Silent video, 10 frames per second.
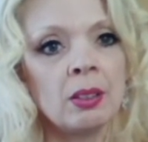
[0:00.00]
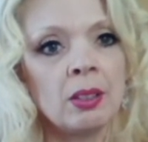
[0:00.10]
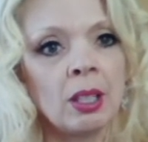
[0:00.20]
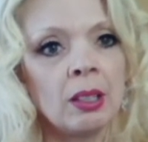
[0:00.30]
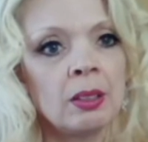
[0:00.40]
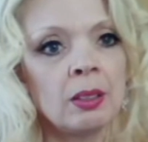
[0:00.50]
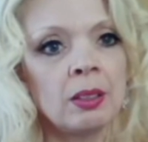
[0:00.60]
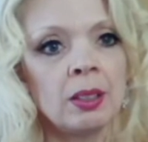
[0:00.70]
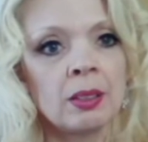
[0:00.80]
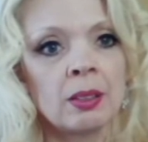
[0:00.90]

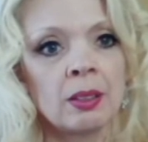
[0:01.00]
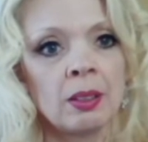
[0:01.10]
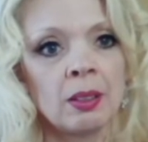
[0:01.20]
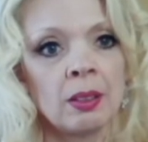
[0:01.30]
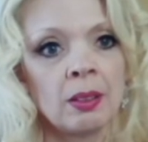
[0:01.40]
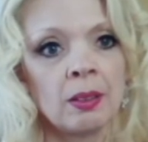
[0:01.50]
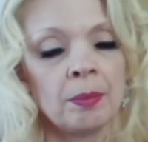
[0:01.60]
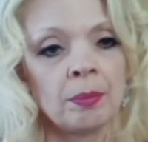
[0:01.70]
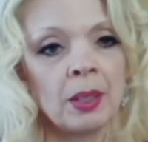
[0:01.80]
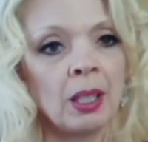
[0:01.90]
gentleness.
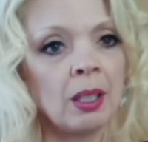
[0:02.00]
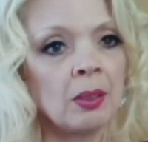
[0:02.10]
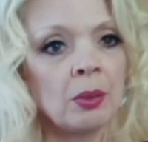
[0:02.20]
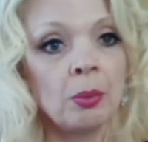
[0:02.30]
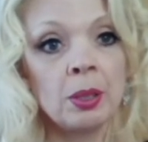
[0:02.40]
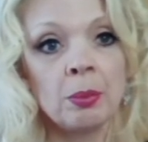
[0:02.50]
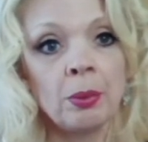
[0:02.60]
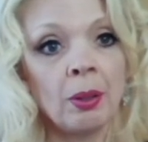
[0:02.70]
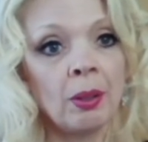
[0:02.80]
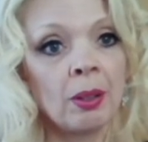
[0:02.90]
It is a whisper.